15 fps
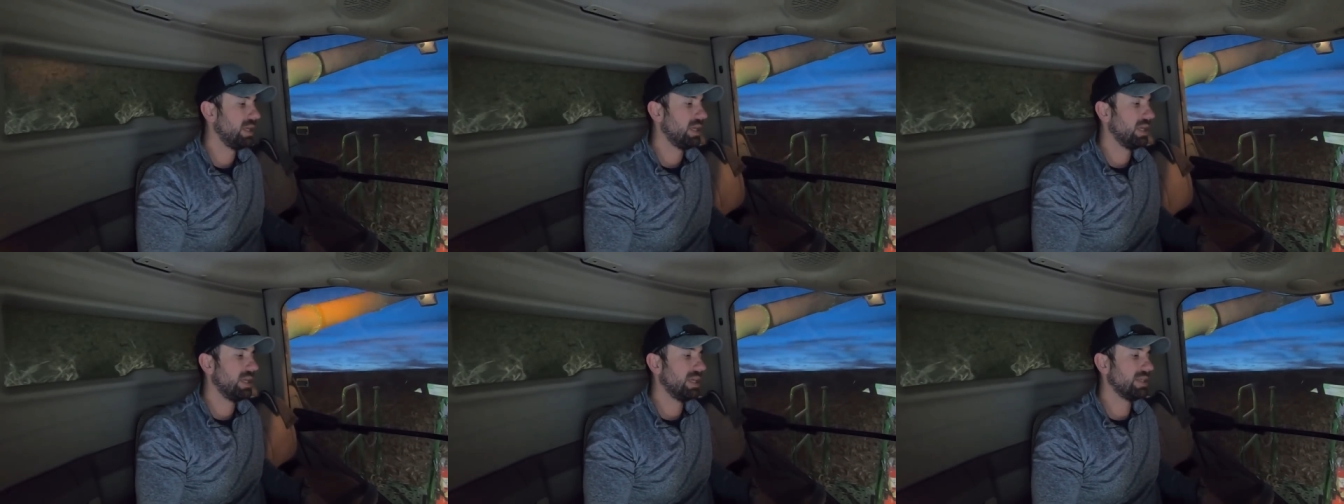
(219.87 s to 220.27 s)

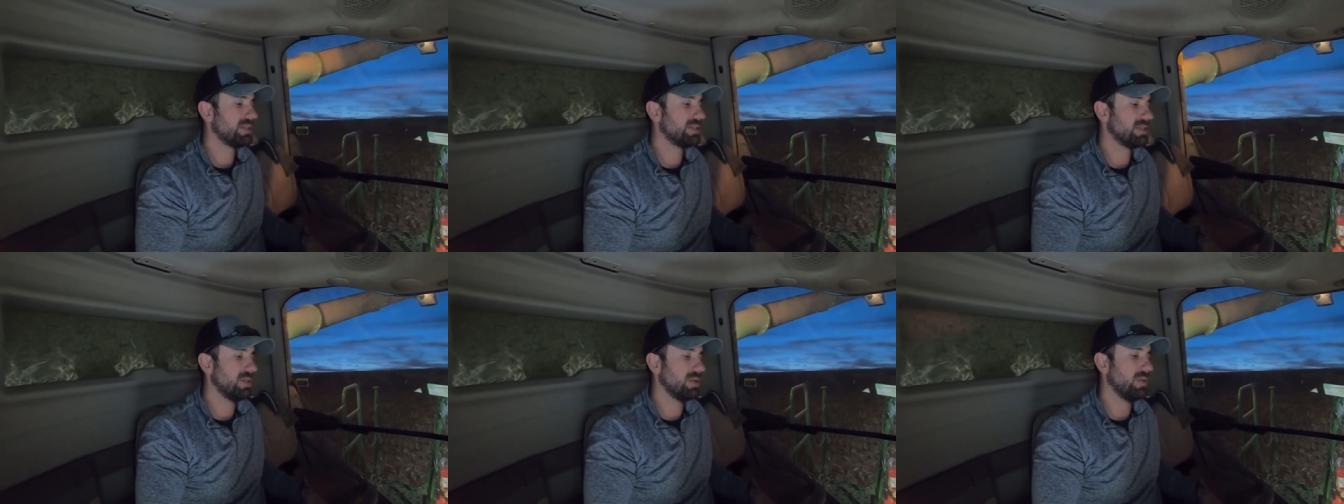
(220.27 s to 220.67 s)
and
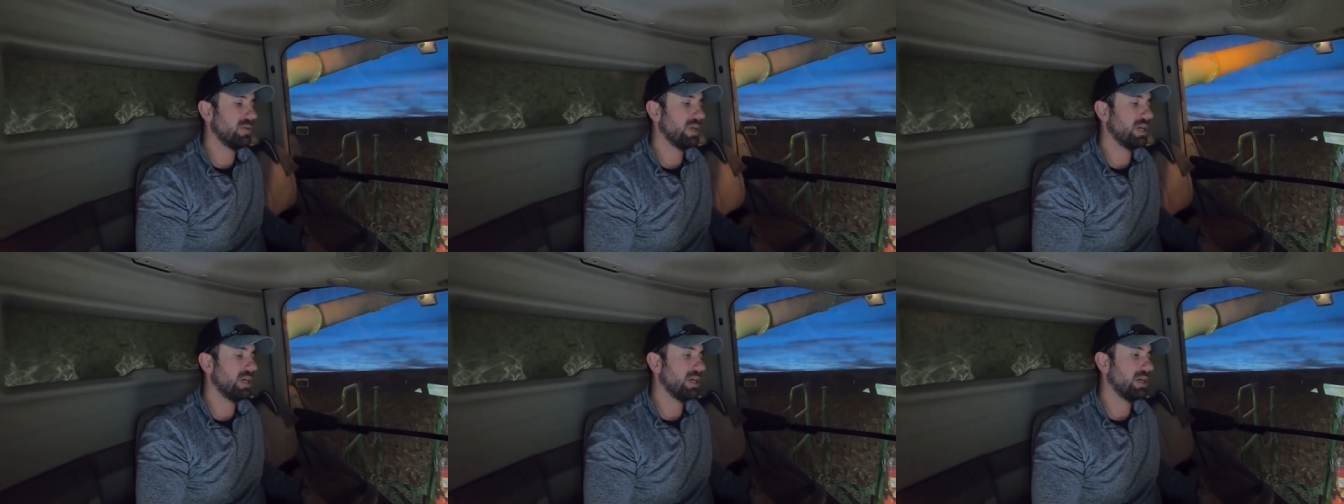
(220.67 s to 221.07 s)
so
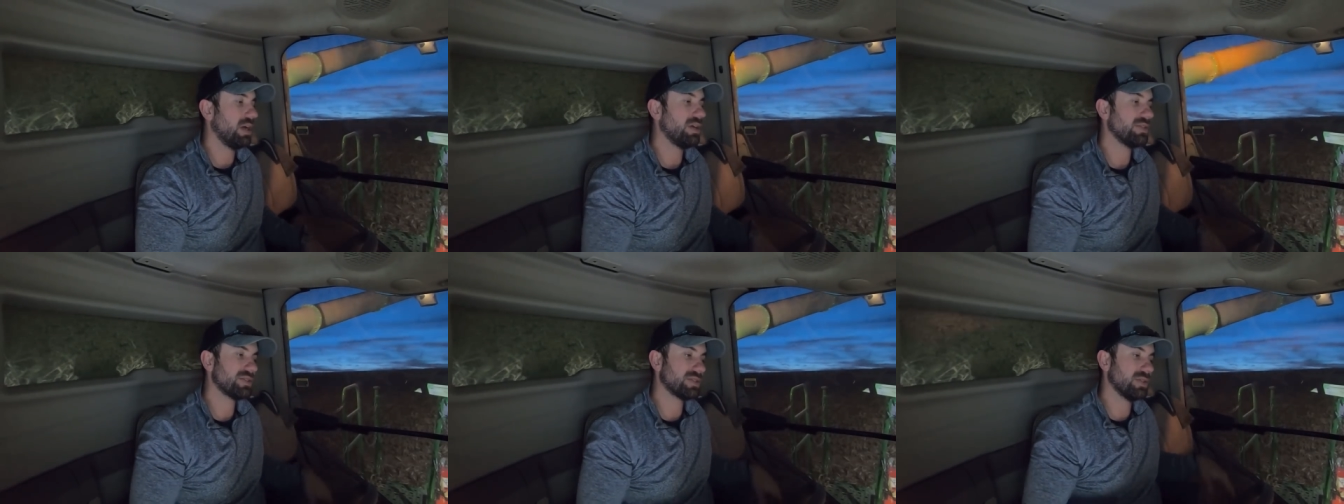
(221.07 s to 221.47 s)

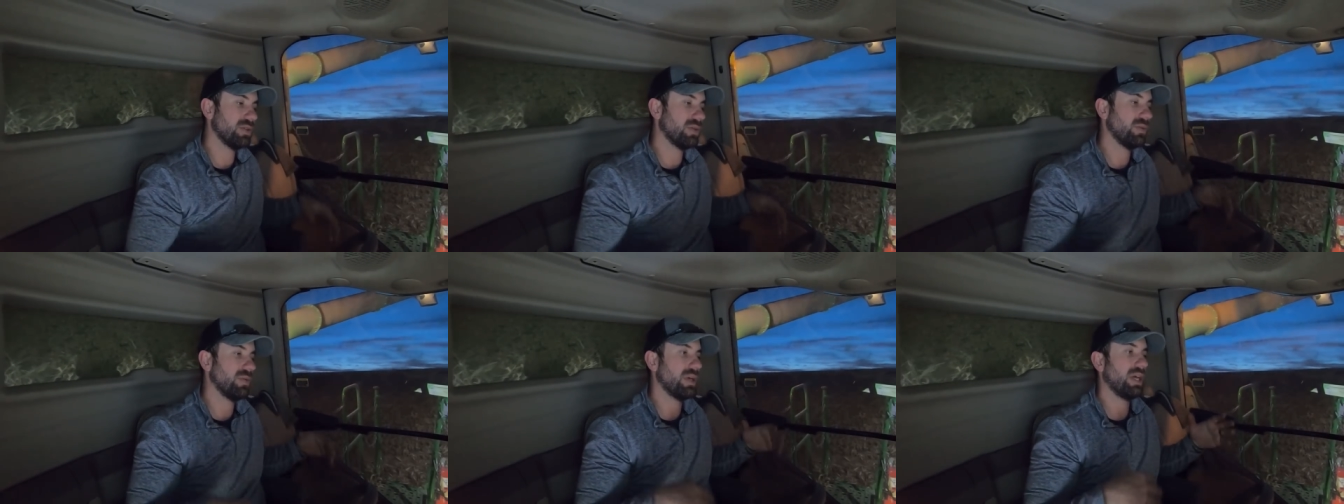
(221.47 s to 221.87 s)

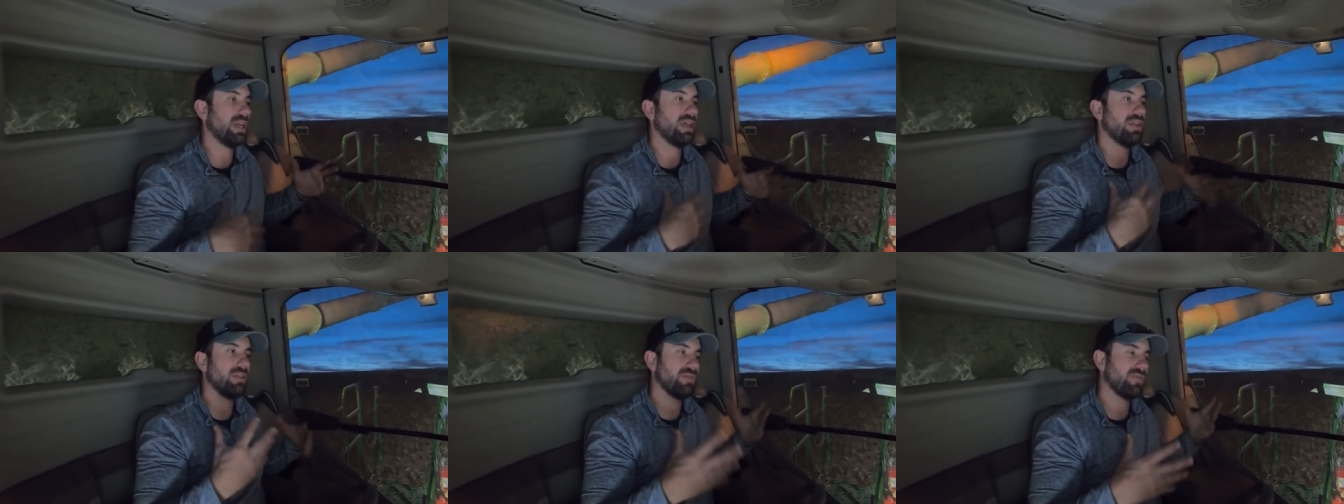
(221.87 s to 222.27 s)
also
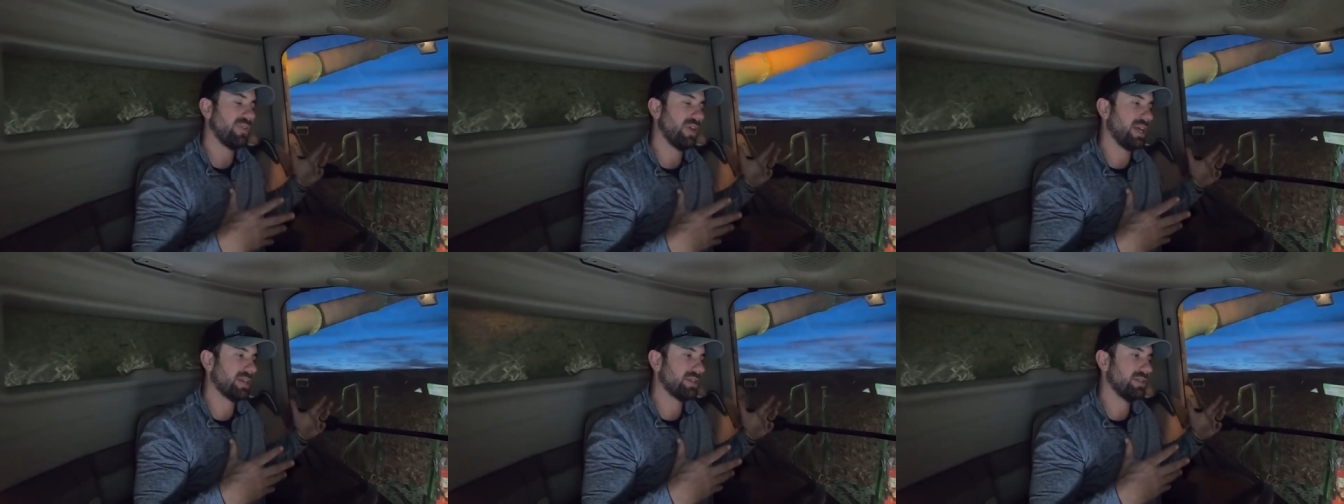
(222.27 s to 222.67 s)
another
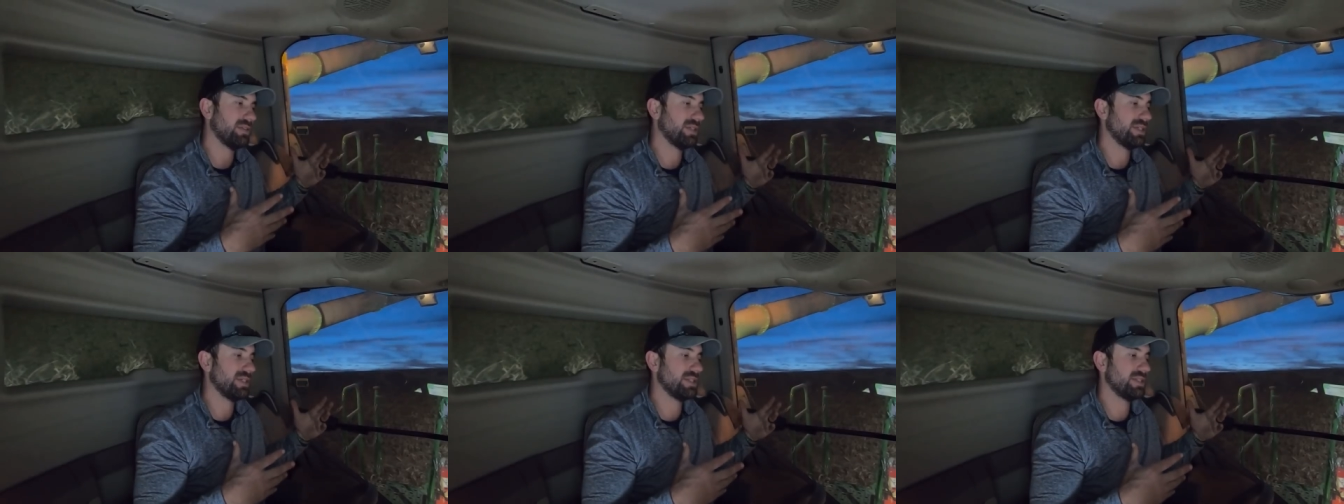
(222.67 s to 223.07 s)
factor
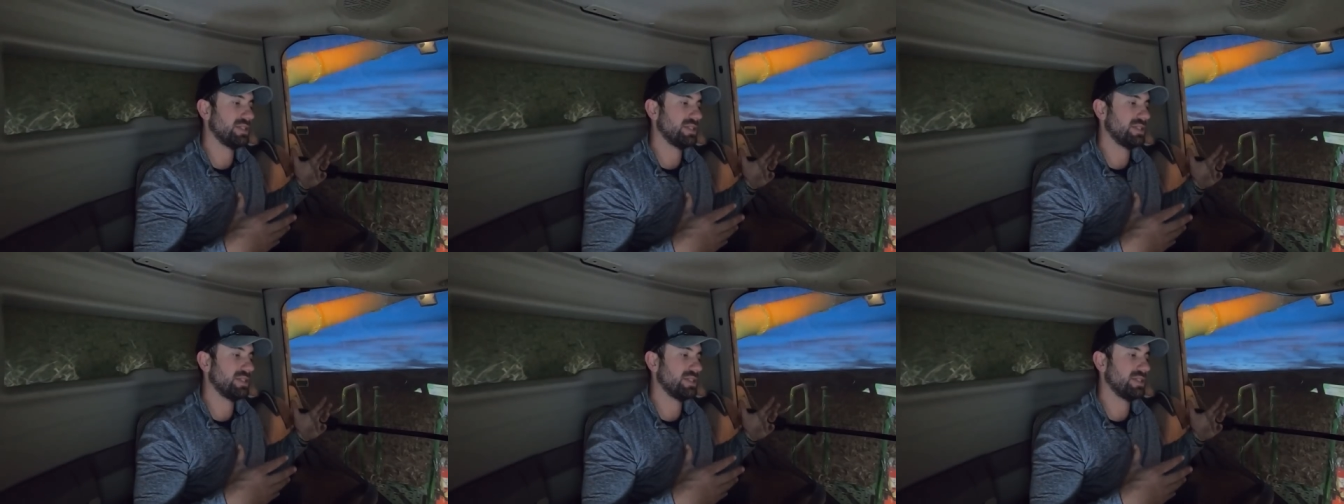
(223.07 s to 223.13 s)
is,